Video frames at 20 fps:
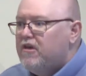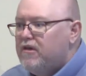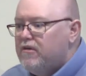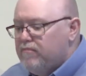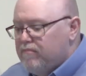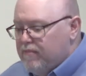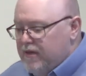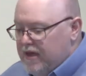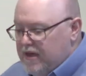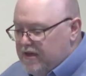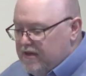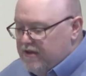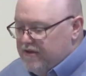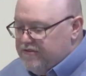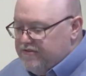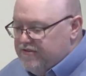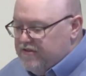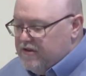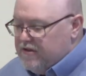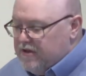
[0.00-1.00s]
make
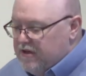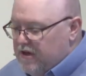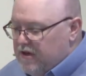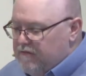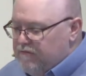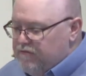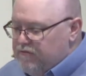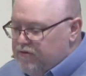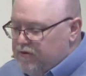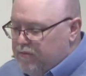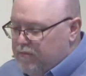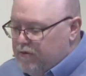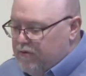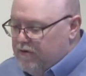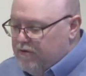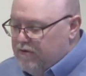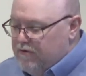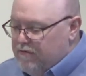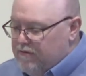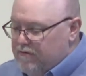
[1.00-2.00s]
us
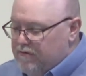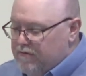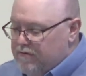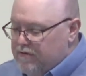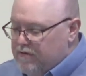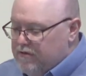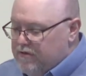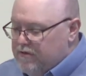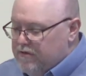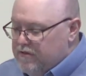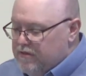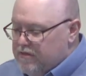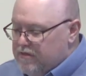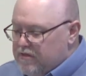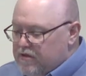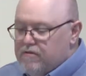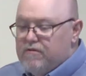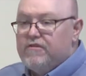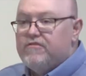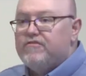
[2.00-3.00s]
uncomfortable,
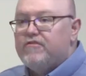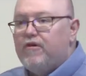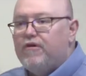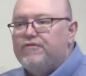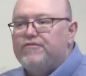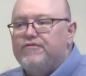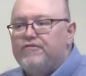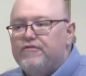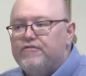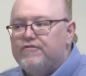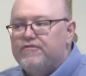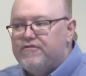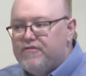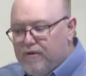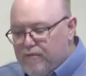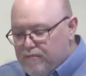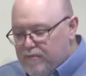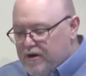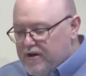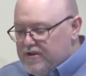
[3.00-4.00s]
there is also
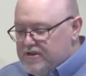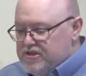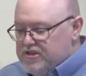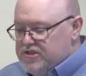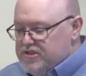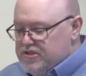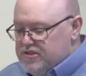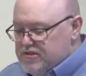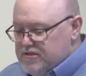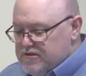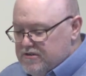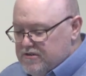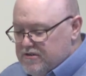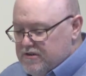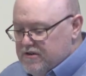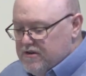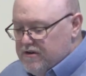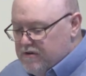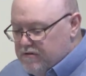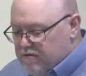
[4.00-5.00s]
so much
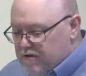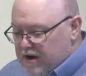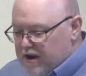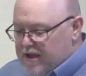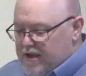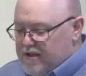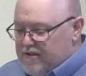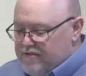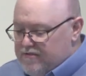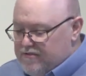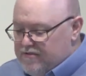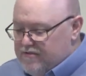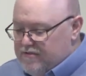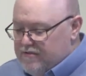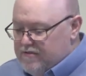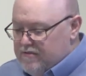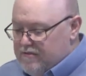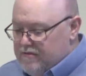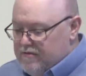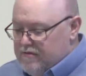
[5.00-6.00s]

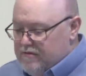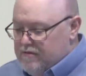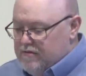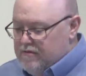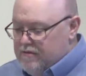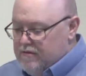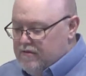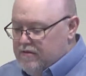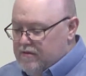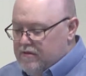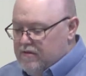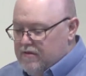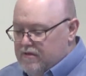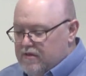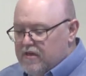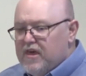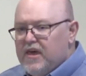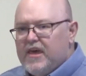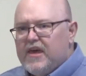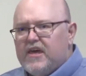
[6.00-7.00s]
grace.
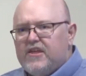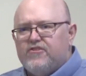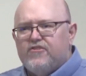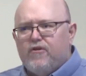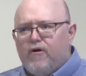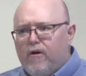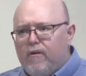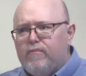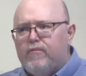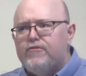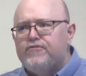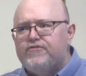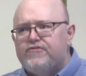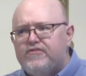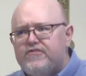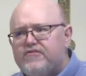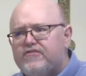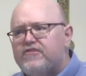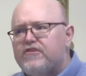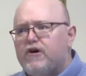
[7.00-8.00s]
It's almost
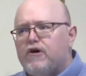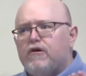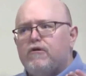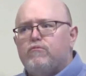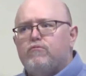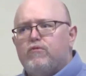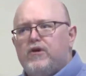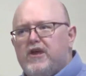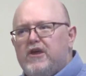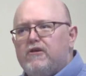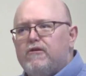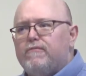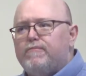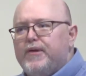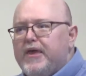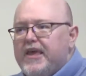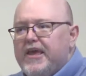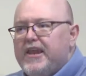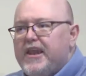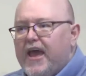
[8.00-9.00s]
as though we are
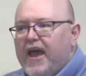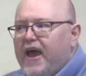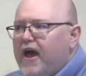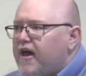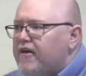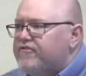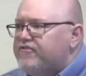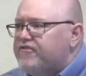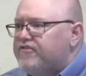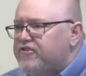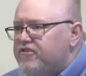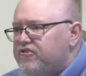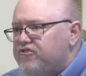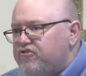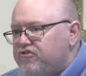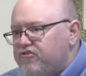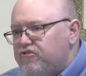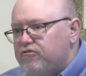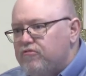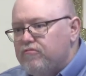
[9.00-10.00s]
being asked to
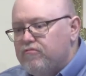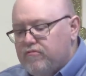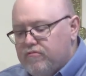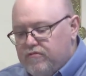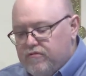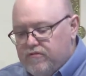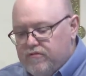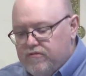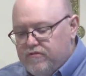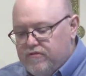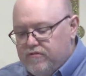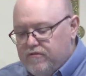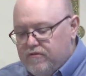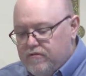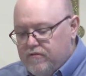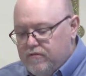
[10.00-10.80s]
choose.